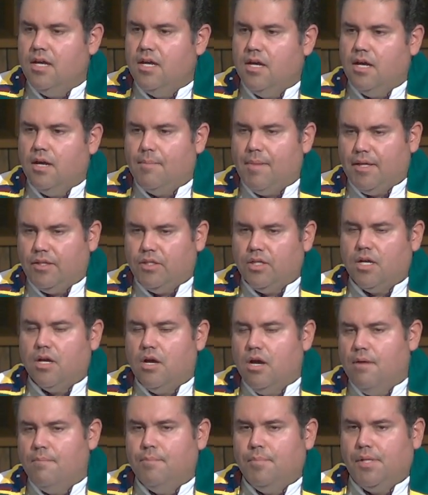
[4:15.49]
about the
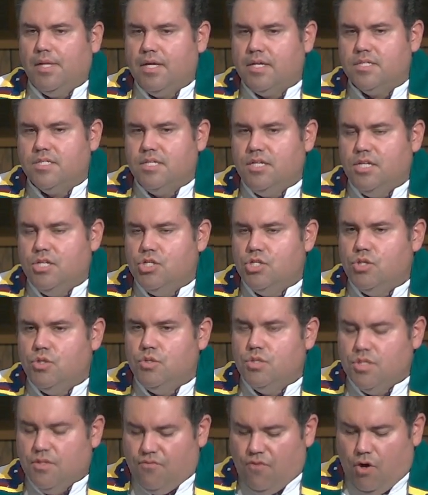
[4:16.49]
complex
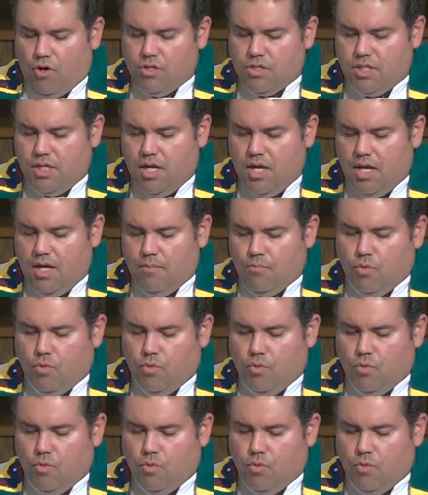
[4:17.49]
issues of our time?